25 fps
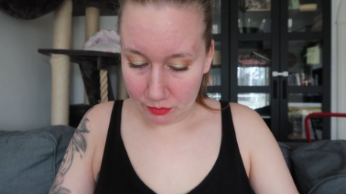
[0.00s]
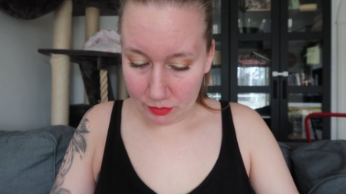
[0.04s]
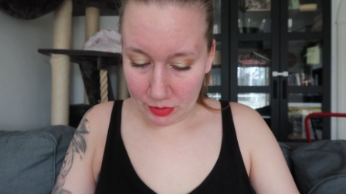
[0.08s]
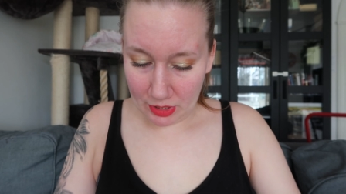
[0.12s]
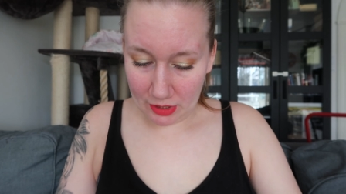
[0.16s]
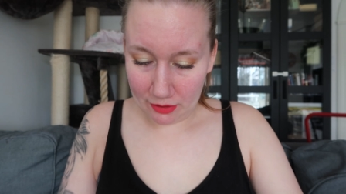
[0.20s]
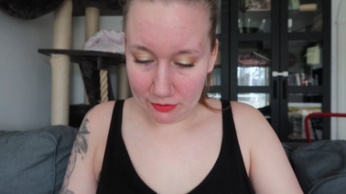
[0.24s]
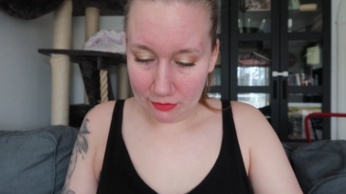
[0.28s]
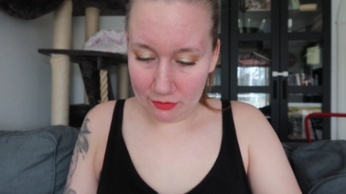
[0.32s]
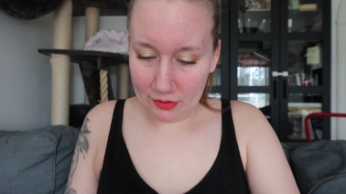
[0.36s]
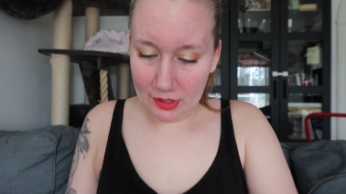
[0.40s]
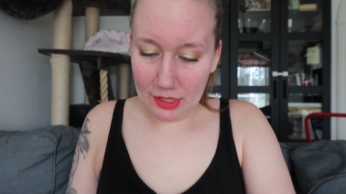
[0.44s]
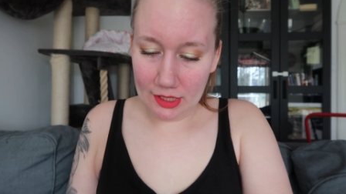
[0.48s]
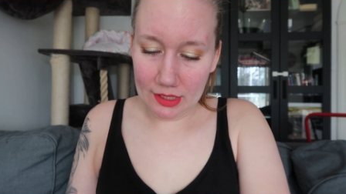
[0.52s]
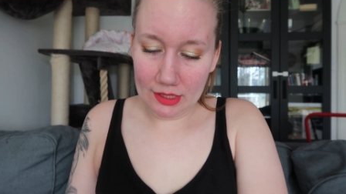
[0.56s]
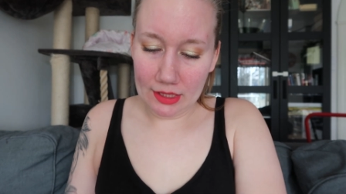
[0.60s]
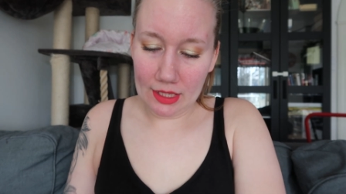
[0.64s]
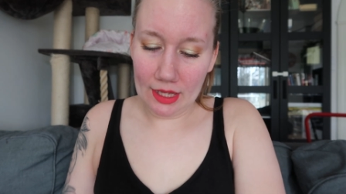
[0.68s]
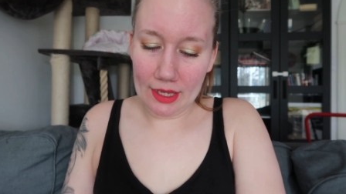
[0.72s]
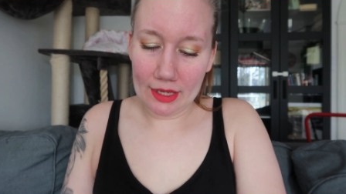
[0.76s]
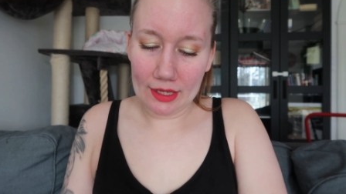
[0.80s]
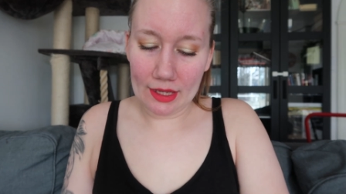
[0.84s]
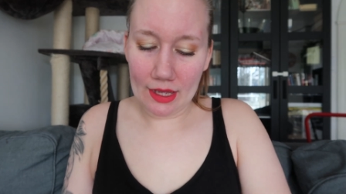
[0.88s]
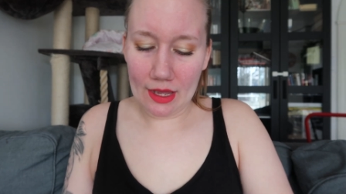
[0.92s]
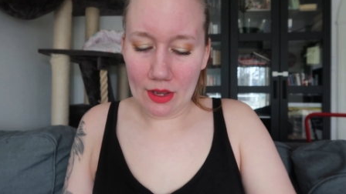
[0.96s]
but I feel
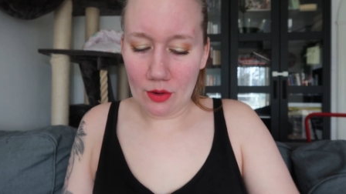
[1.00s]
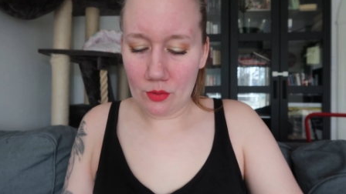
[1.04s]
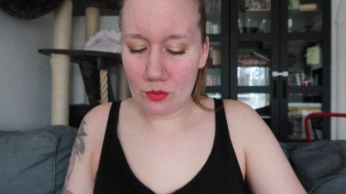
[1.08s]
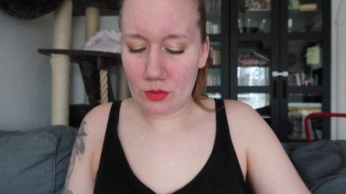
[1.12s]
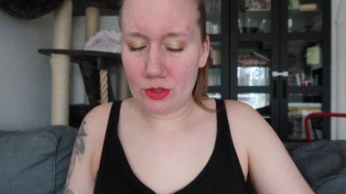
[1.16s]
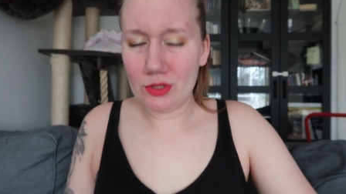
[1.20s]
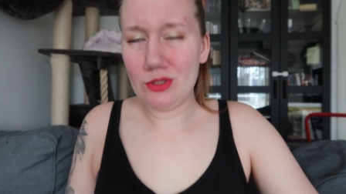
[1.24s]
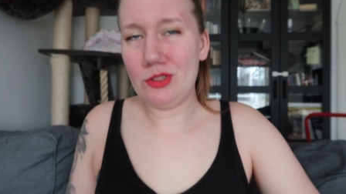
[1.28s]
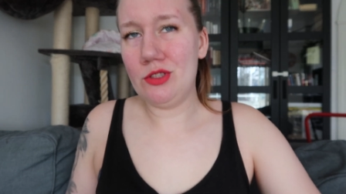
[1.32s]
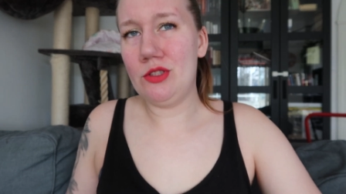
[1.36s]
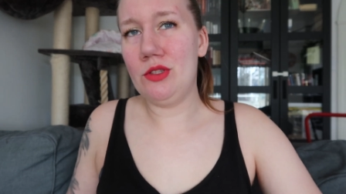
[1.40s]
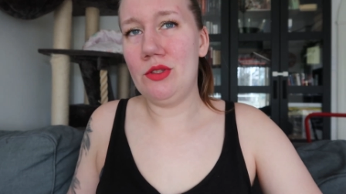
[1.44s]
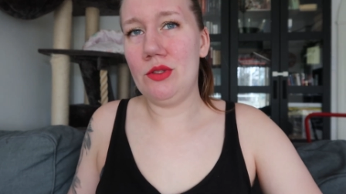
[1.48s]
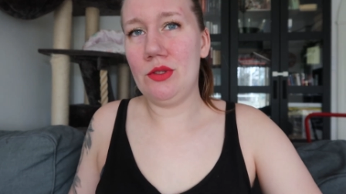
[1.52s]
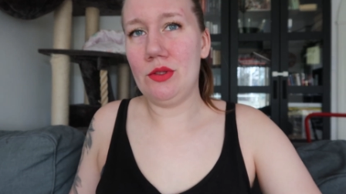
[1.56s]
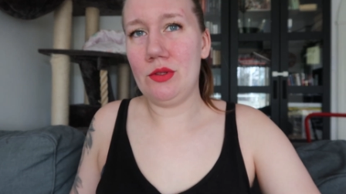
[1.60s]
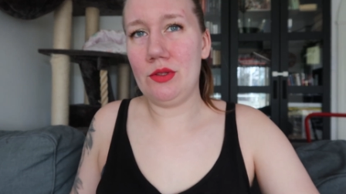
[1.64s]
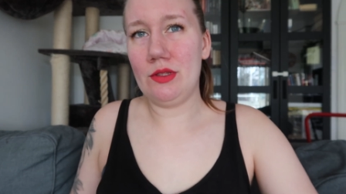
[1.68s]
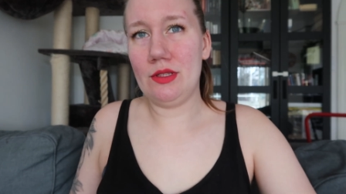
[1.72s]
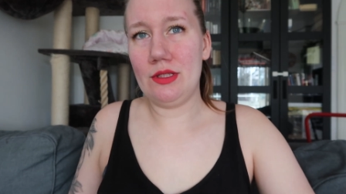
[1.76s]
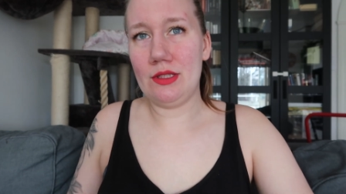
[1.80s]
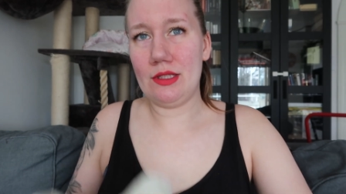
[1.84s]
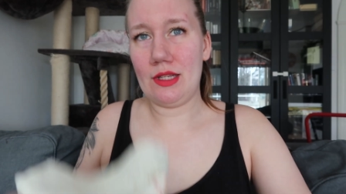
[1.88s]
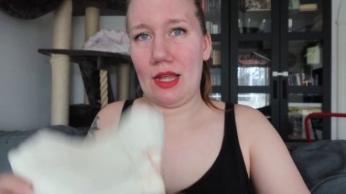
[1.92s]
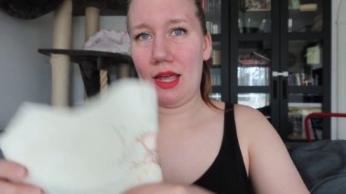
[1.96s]
like I want
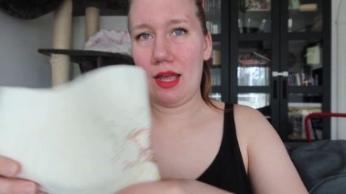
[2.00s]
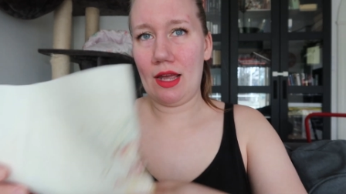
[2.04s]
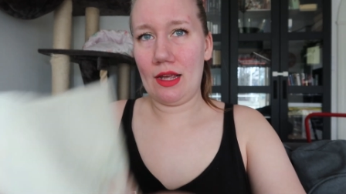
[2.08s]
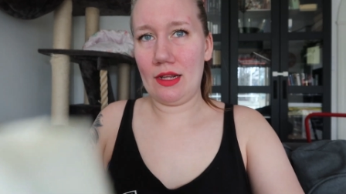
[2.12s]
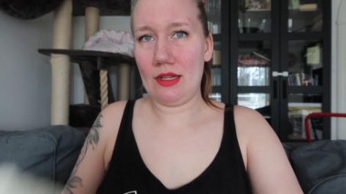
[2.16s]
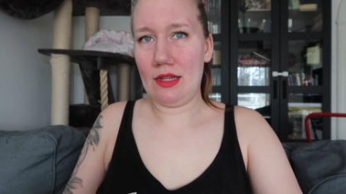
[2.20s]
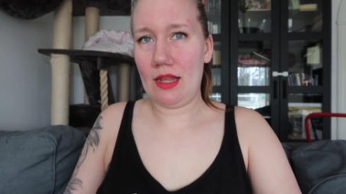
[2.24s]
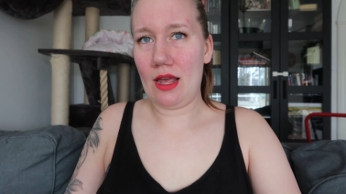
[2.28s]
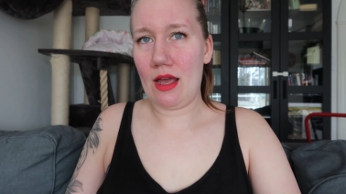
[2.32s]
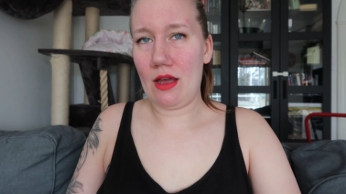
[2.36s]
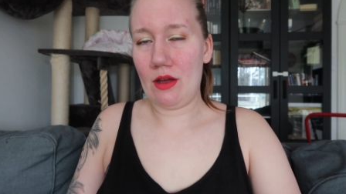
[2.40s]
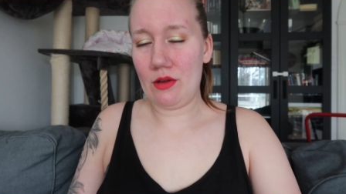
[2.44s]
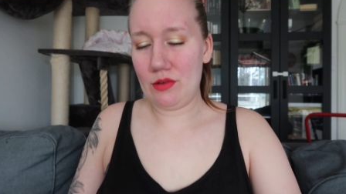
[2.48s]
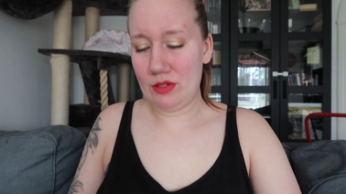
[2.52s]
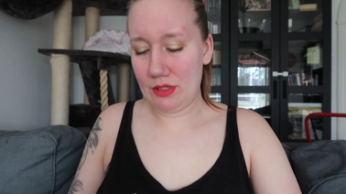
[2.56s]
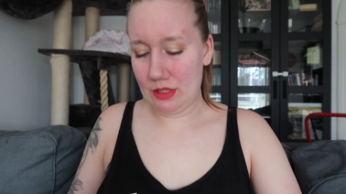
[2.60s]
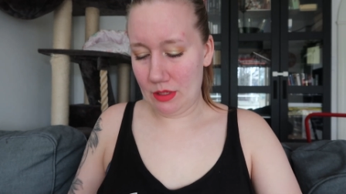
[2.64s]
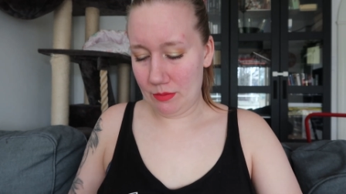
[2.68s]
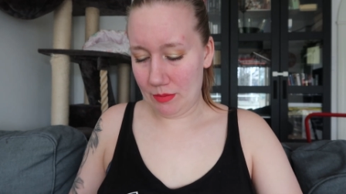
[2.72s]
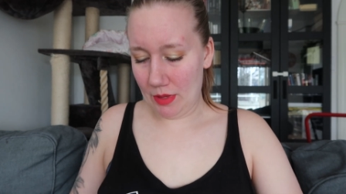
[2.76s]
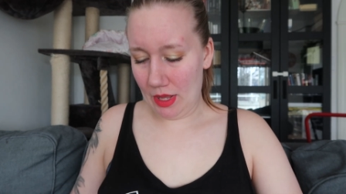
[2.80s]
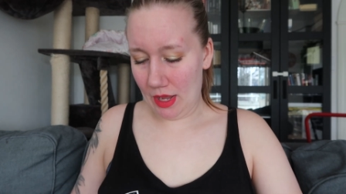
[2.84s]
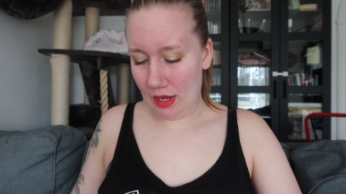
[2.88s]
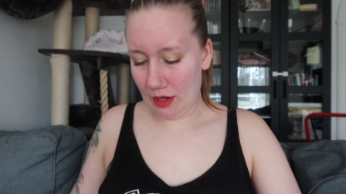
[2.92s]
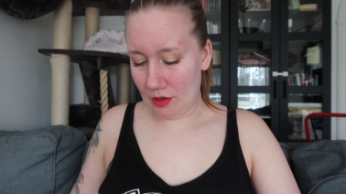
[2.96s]
to knock down
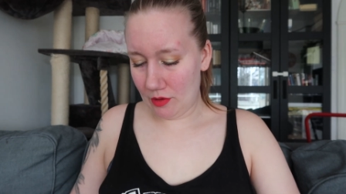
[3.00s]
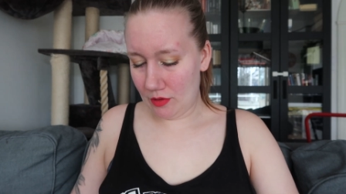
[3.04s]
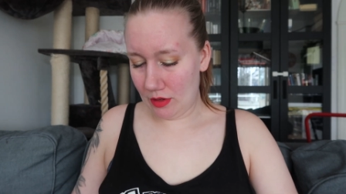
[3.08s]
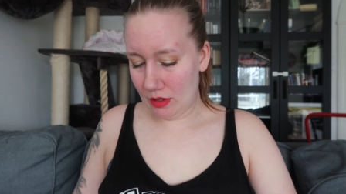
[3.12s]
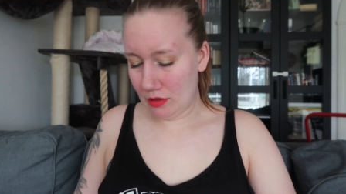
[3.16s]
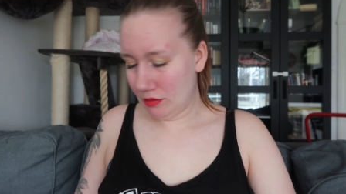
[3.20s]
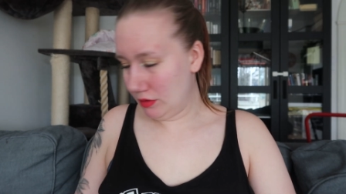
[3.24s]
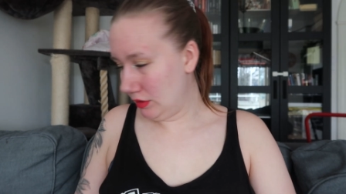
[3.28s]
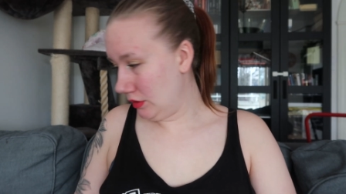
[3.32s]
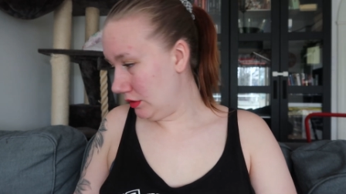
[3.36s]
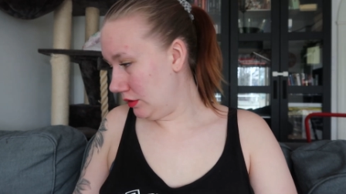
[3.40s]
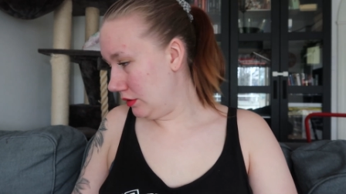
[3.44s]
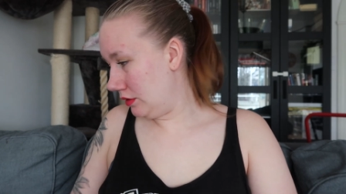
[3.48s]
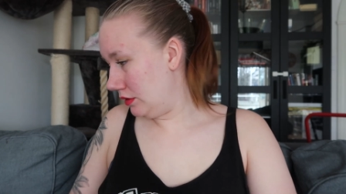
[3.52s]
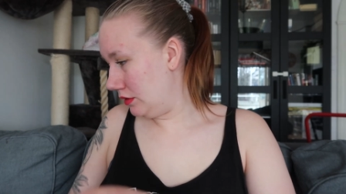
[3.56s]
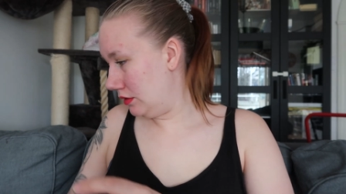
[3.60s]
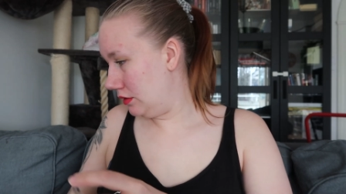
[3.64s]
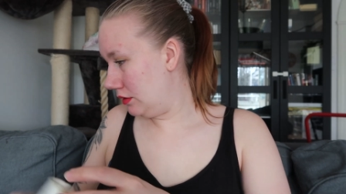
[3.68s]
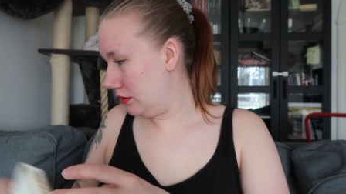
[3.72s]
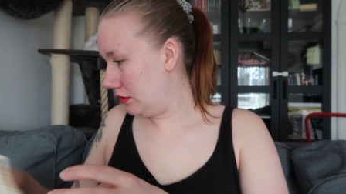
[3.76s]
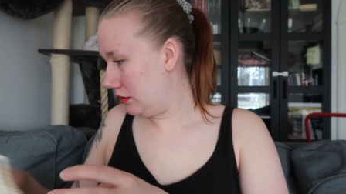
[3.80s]
the background